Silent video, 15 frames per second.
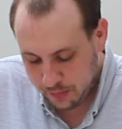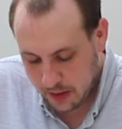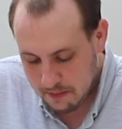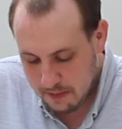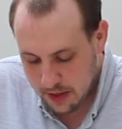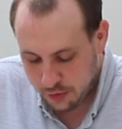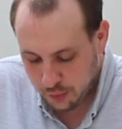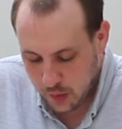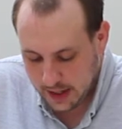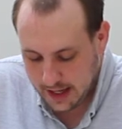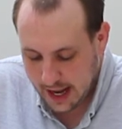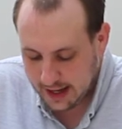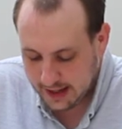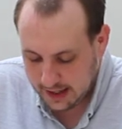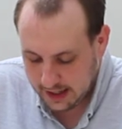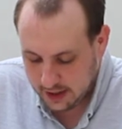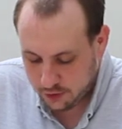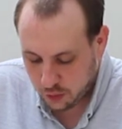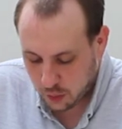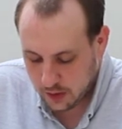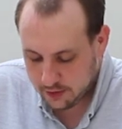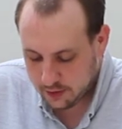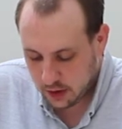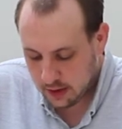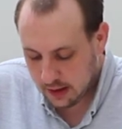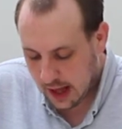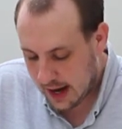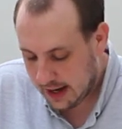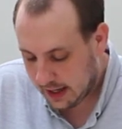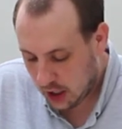Mithridates was
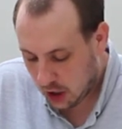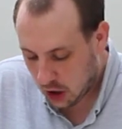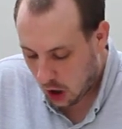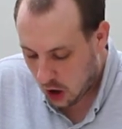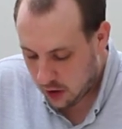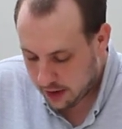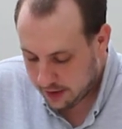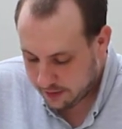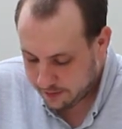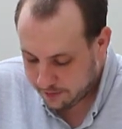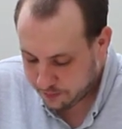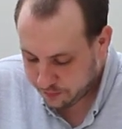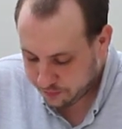lying in a garden,